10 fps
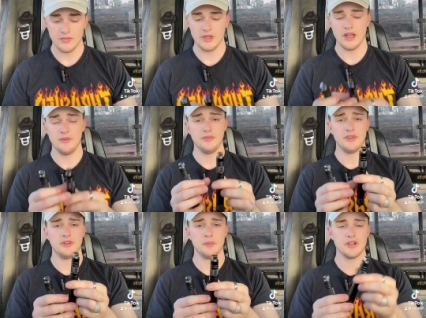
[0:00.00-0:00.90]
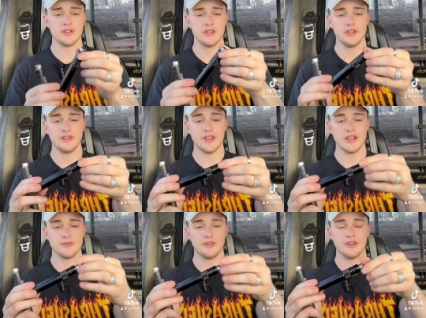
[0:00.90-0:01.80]
Now, there's a bunch of little
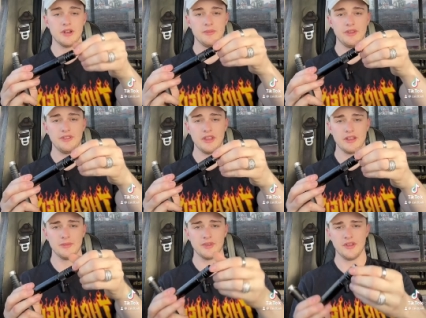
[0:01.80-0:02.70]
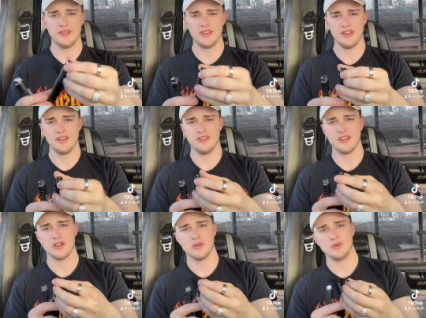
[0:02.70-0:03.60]
attachments on them. This thing comes out, it does
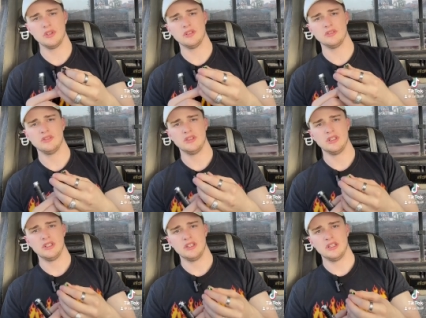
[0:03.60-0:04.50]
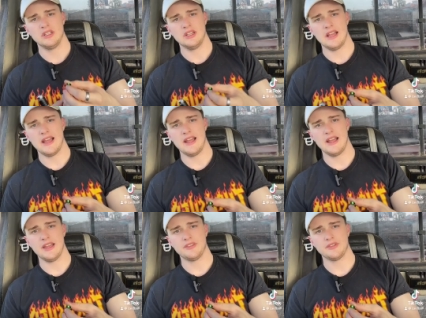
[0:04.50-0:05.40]
like a cool little
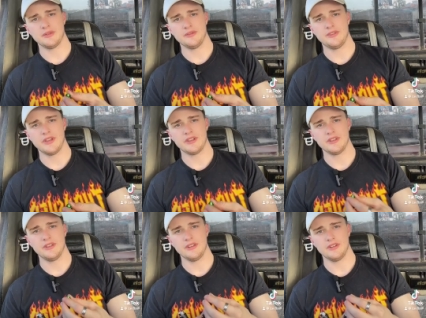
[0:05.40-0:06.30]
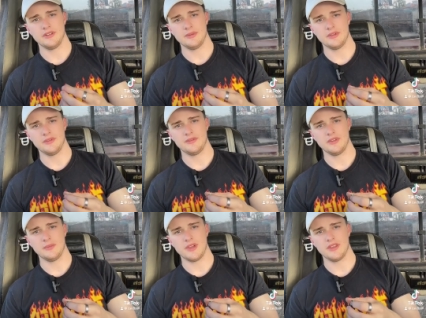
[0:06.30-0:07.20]
astro effect. Here, let me do it
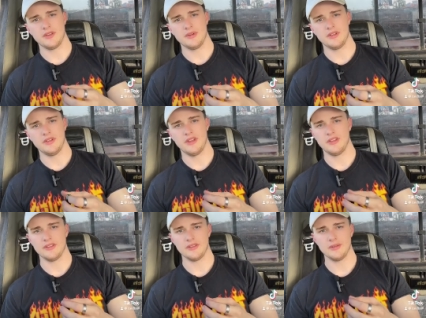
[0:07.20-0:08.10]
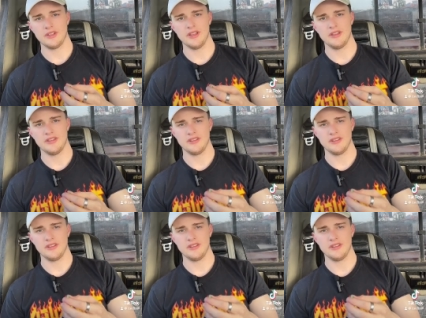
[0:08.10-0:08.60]
further back. There we go. Yeah. So it did.